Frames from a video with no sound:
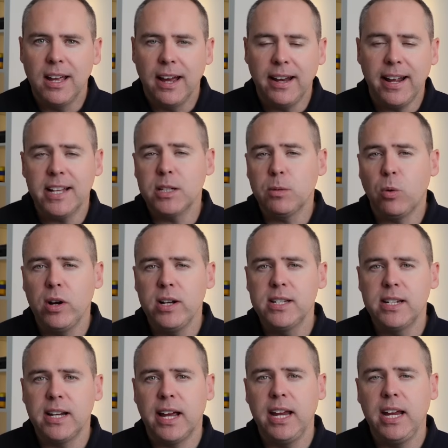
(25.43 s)
And that's why
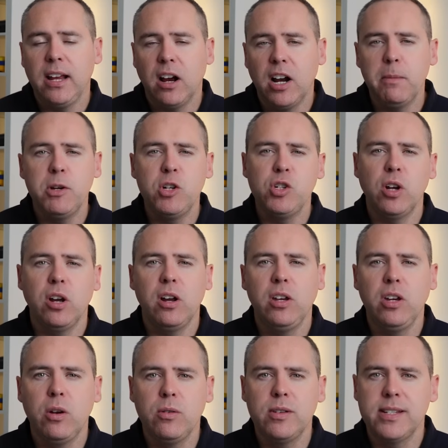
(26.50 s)
today I'm going to be
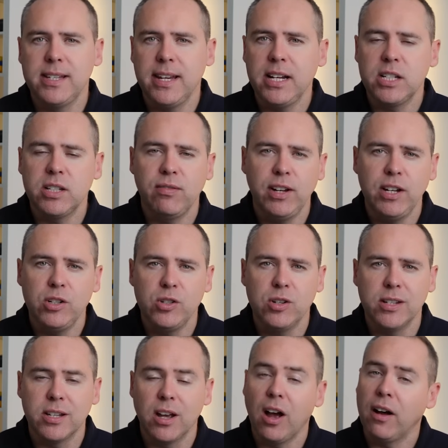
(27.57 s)
showing you six
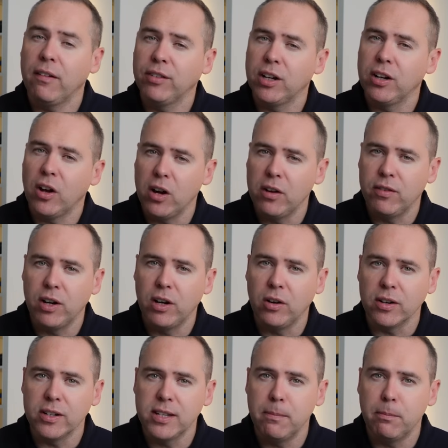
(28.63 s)
features that are often
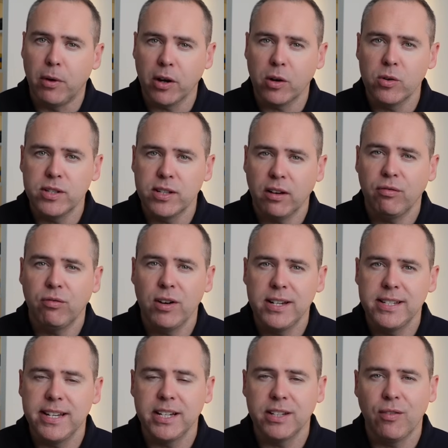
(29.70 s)
overlooked in Microsoft
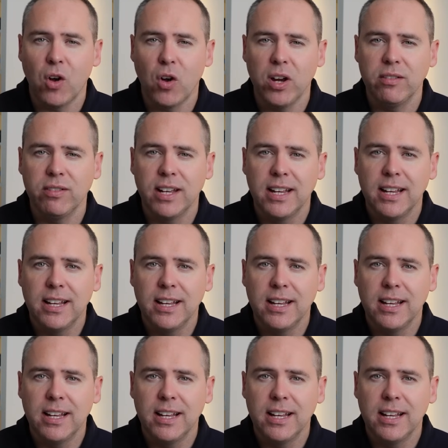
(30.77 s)
365